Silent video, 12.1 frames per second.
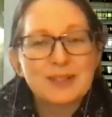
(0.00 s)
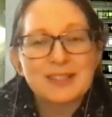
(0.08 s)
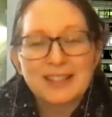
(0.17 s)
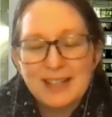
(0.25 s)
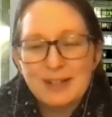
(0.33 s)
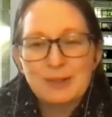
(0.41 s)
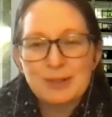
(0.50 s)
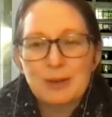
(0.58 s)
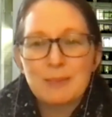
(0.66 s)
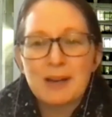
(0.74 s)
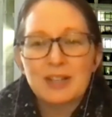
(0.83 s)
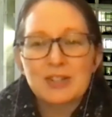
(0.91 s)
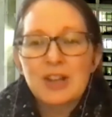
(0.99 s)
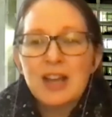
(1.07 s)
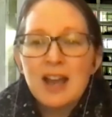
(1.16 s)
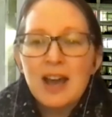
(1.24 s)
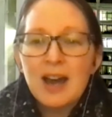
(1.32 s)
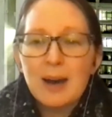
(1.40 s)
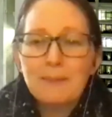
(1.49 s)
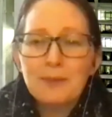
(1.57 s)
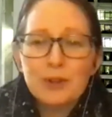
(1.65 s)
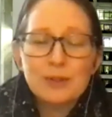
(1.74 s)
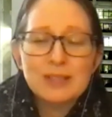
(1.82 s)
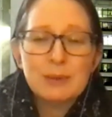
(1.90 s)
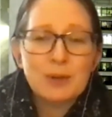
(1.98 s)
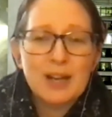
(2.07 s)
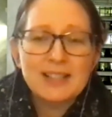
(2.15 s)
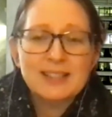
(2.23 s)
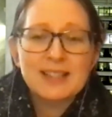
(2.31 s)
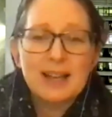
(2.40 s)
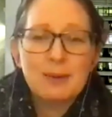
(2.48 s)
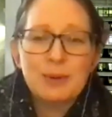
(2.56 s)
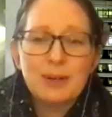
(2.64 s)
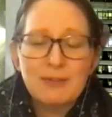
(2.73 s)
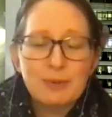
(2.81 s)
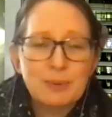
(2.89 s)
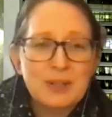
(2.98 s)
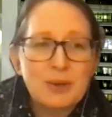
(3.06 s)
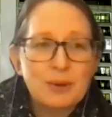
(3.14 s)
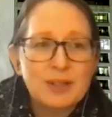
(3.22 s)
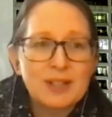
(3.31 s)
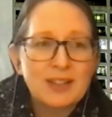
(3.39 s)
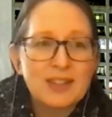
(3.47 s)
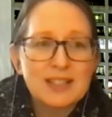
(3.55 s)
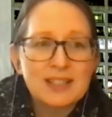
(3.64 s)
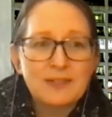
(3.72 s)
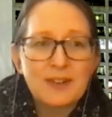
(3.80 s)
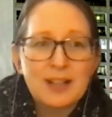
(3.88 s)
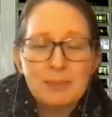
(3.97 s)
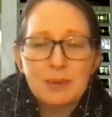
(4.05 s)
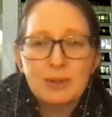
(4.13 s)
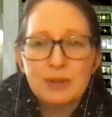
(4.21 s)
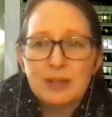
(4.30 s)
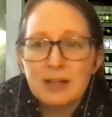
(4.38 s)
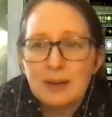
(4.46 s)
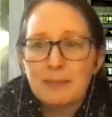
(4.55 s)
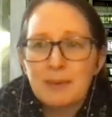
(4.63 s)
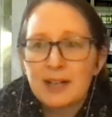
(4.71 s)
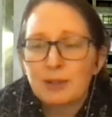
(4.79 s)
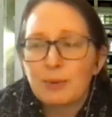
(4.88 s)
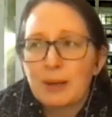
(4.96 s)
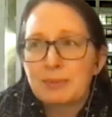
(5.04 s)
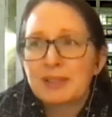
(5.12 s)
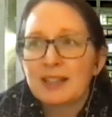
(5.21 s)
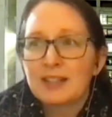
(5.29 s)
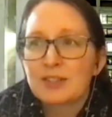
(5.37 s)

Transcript: And thank you so much. For those that were asking, I will have a recording of this available on the website.